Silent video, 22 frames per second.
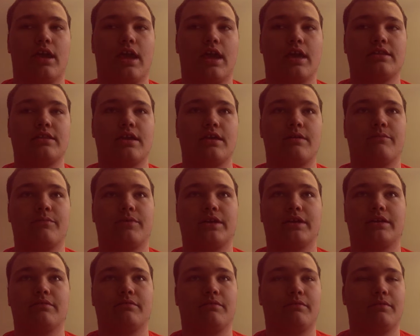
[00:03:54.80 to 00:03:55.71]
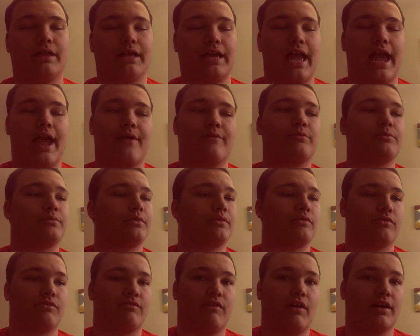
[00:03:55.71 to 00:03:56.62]
And then everyone
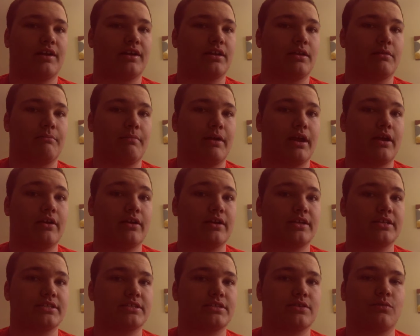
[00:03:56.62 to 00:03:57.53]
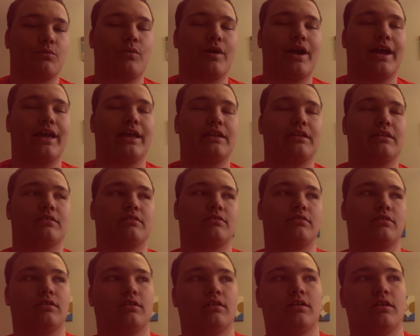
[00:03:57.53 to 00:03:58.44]
was fucking embarrassed when
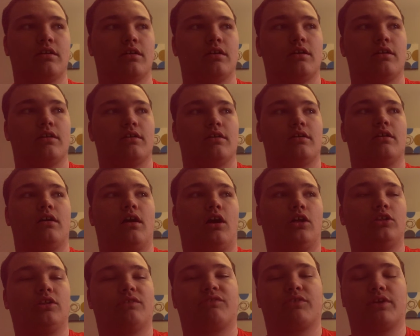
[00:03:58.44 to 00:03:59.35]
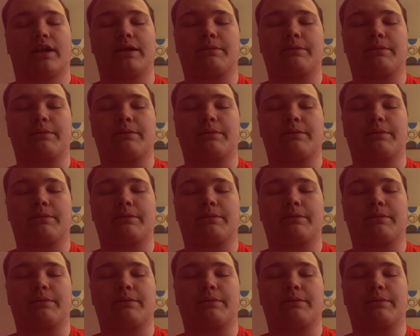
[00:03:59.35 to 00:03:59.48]
Oliver